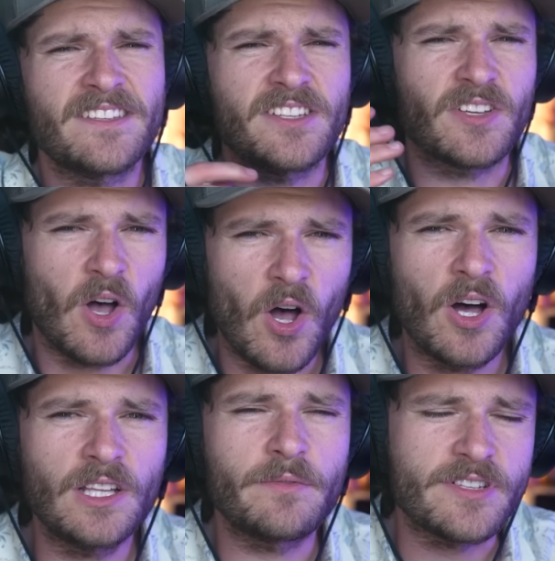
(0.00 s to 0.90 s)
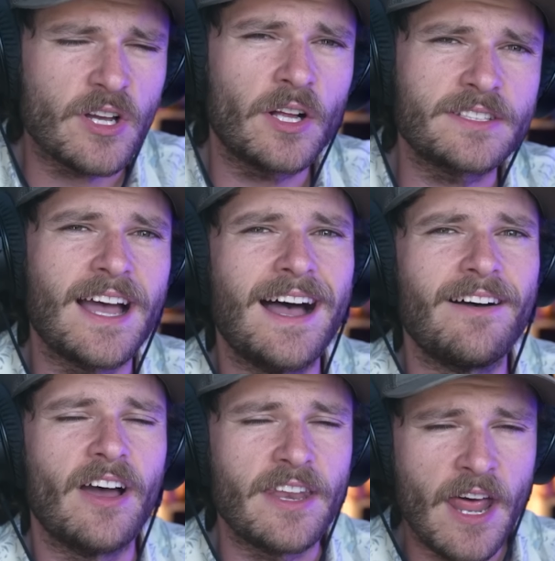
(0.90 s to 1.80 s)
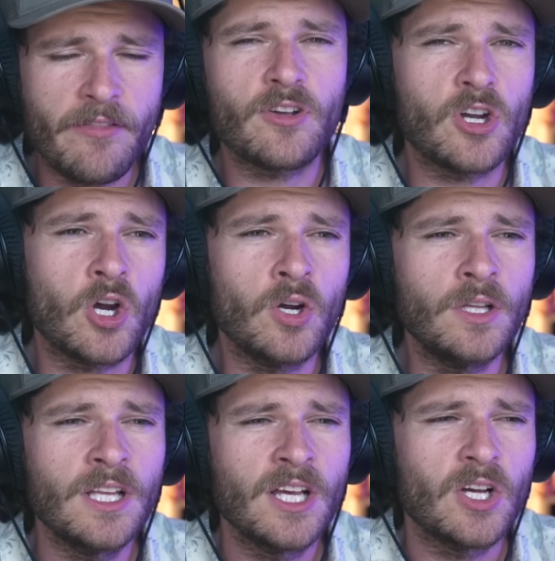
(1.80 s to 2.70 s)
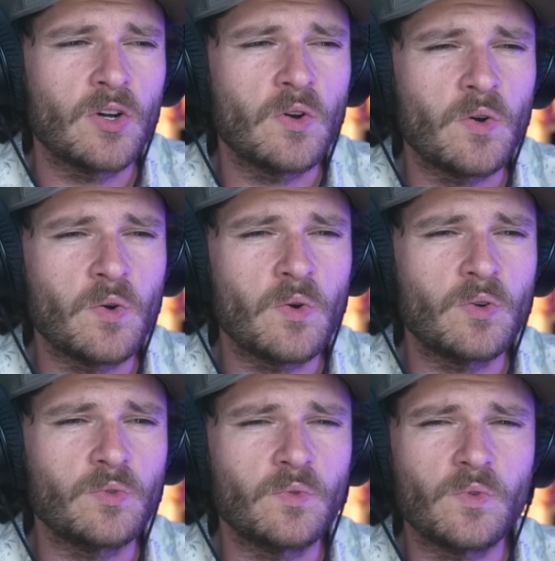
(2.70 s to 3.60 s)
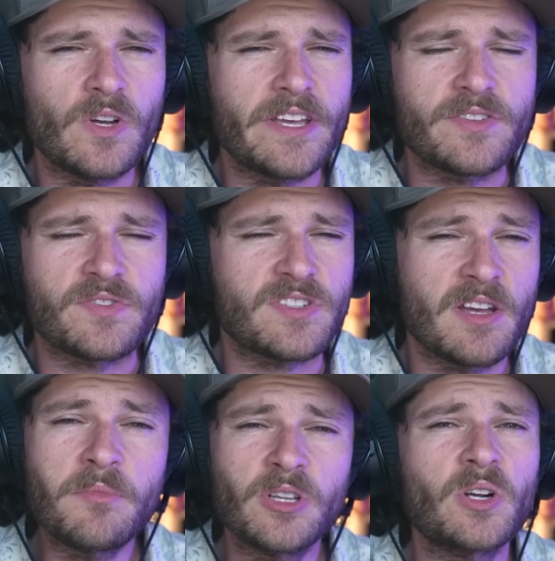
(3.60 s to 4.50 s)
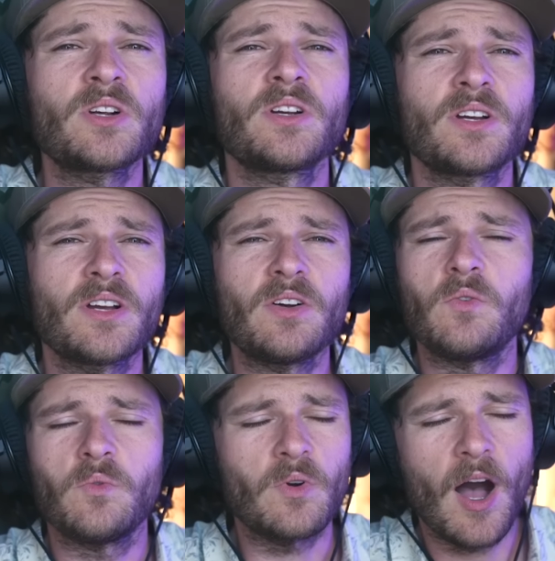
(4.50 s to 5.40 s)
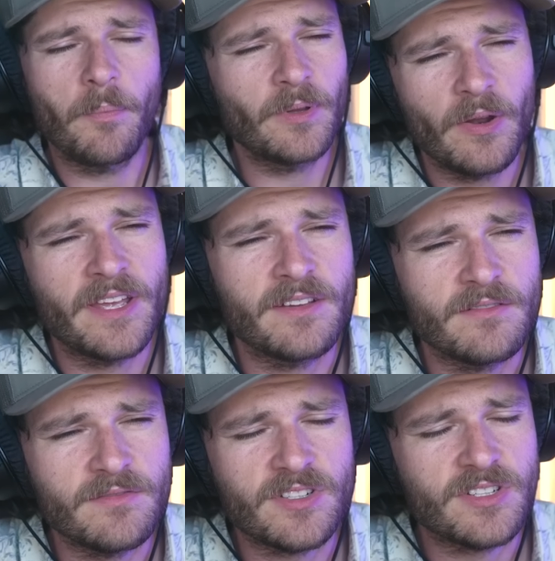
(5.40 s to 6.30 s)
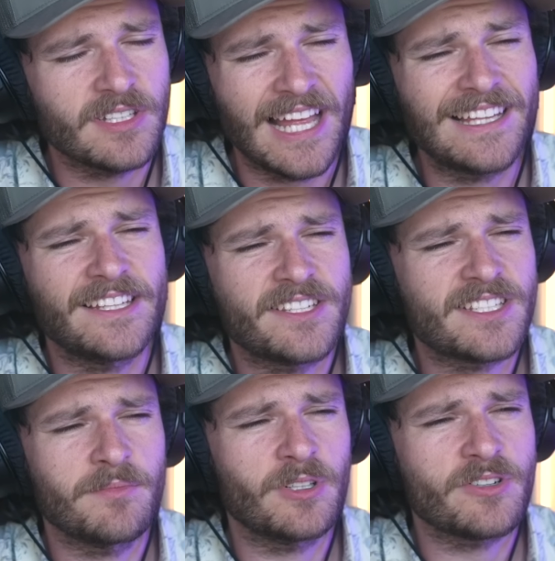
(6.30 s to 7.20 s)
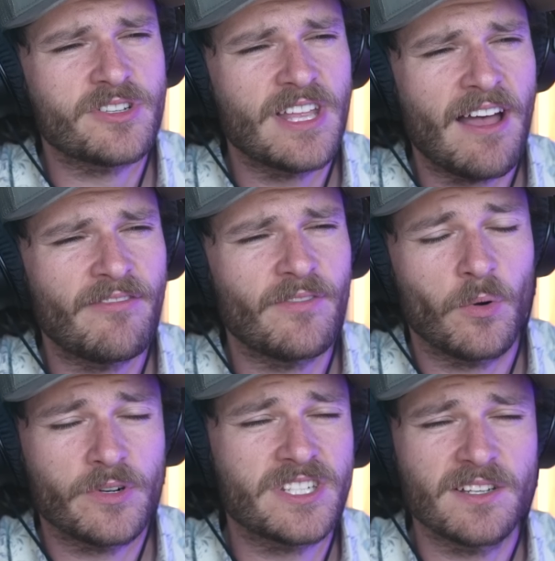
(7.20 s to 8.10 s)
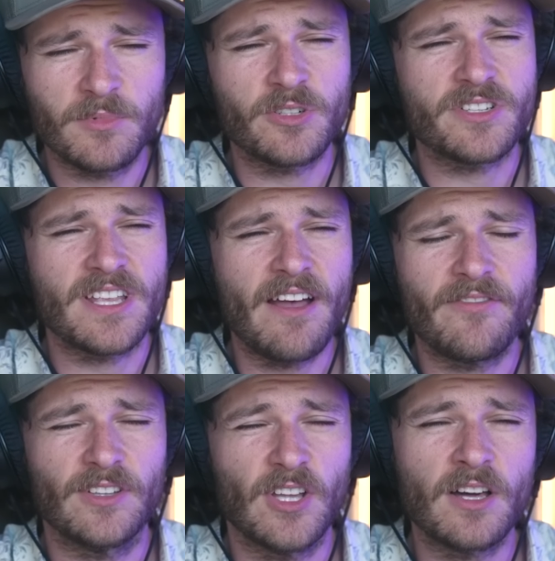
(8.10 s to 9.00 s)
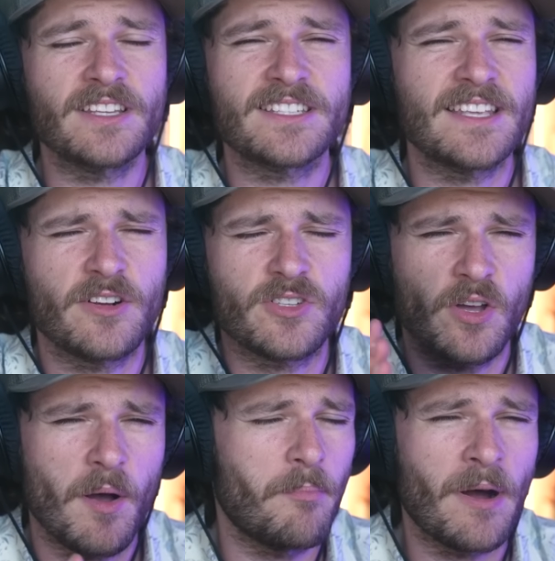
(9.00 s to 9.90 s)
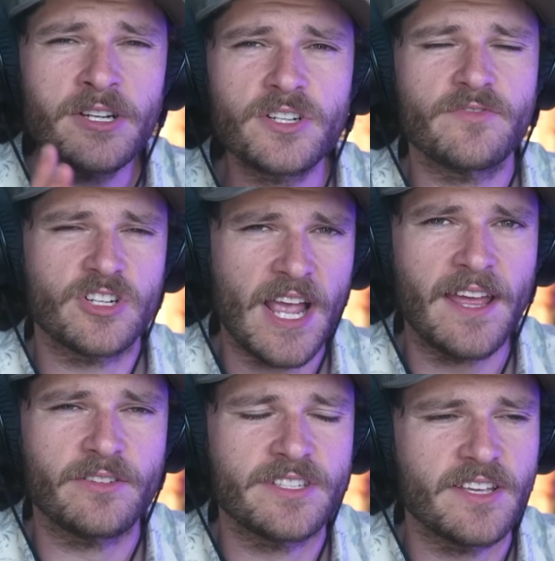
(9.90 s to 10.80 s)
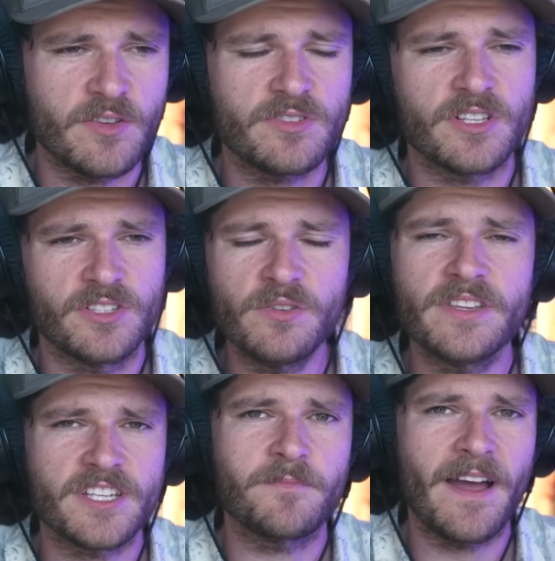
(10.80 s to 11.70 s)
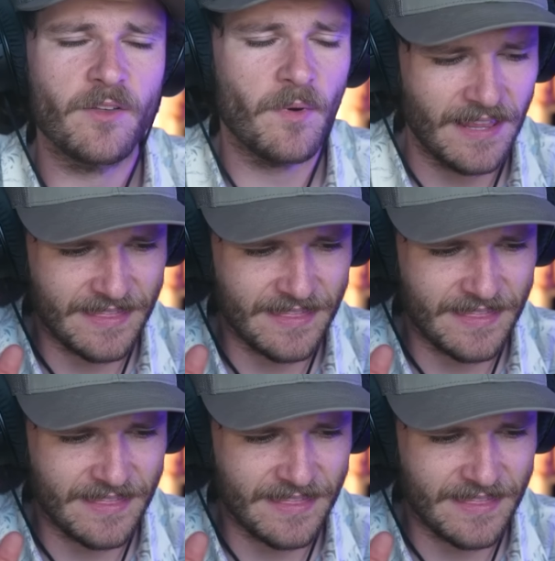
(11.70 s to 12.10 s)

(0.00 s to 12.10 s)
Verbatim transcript: And this is all a result of another girl who is similar uploading slightly similar stuff or similar stuff along this. There's a bunch of channels that used to do this, by the way.